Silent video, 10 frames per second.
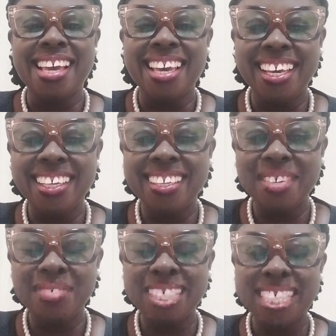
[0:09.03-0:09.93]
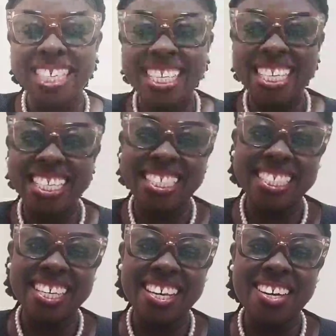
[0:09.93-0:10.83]
Hey lovelies,
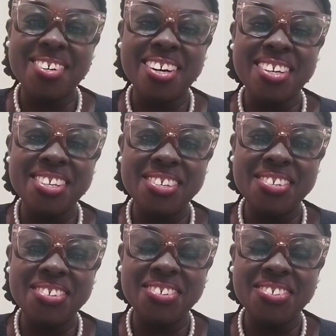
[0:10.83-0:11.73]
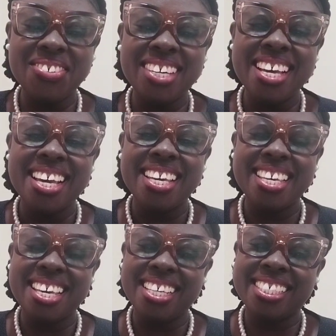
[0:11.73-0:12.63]
how are you?
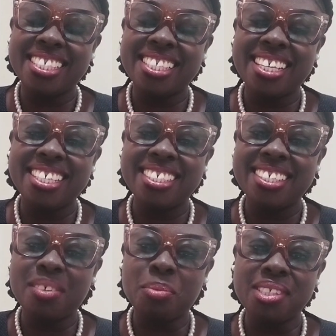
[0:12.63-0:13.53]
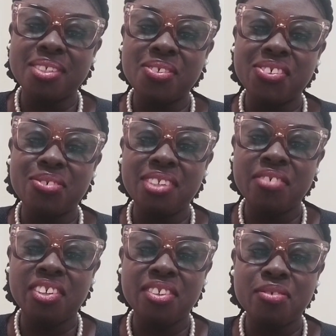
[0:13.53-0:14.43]
Yes, it's another episode of
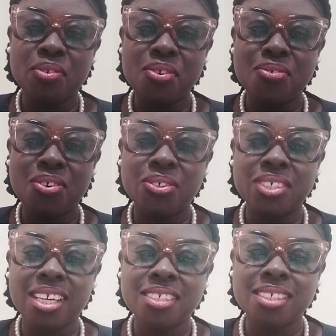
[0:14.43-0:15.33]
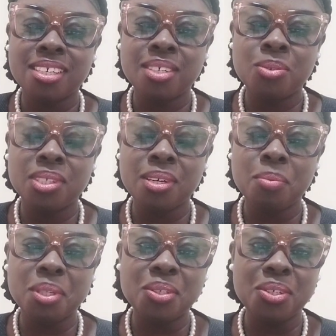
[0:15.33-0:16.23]
Leaving the Four Walls. Hashtag what
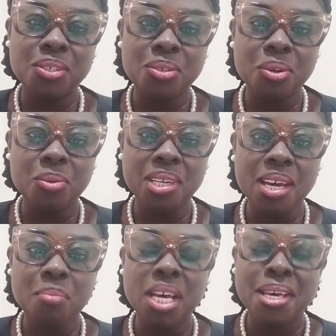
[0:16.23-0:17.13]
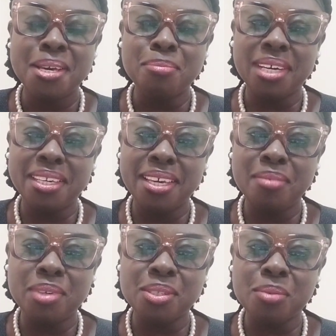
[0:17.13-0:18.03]
happened to you growing up. My
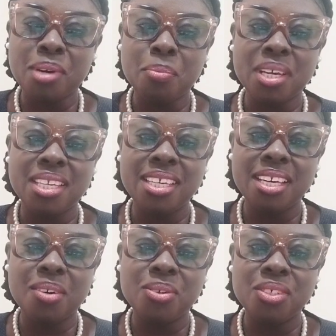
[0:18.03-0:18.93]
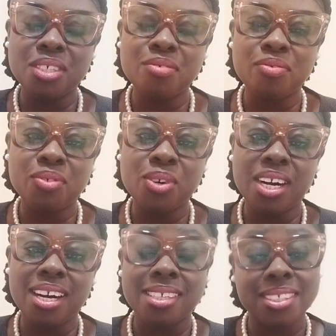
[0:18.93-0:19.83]
name is Obapeni
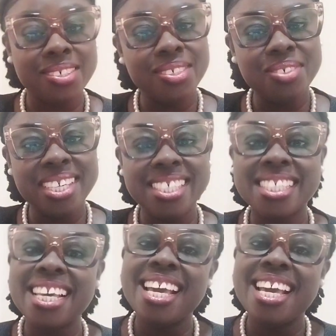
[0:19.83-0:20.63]
Awojimfoa as always,